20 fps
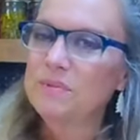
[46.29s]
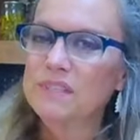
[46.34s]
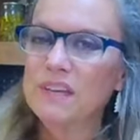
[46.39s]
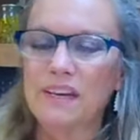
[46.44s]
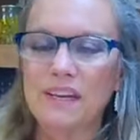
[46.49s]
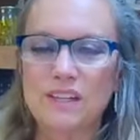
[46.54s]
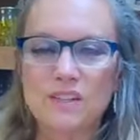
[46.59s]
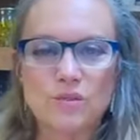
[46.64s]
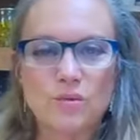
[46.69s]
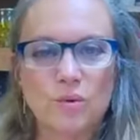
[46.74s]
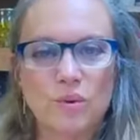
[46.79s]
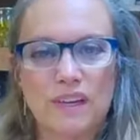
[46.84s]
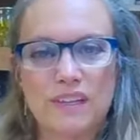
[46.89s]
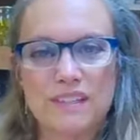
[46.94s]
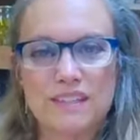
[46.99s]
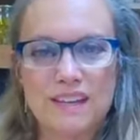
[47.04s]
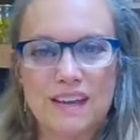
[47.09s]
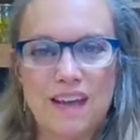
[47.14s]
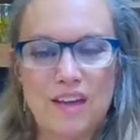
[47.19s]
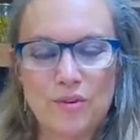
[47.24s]
Sunday school
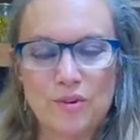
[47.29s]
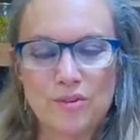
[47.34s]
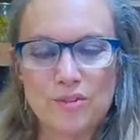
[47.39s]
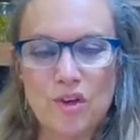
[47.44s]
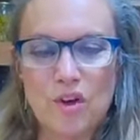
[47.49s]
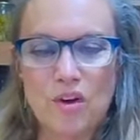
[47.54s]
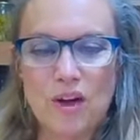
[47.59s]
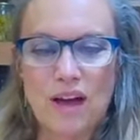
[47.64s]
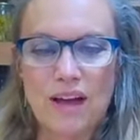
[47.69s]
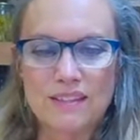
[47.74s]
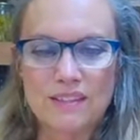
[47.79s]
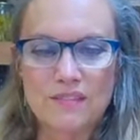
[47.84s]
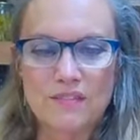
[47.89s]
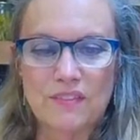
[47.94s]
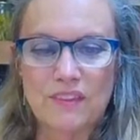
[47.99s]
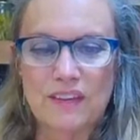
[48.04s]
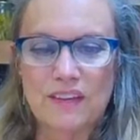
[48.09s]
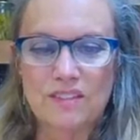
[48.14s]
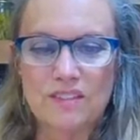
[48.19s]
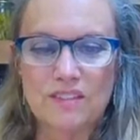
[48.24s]
get togethers, all kinds of
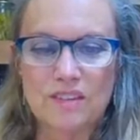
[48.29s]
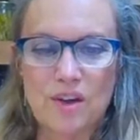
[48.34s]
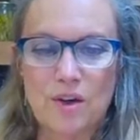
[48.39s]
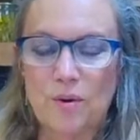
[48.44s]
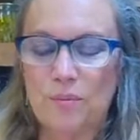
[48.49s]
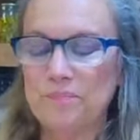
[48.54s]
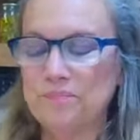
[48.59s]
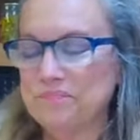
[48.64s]
things. So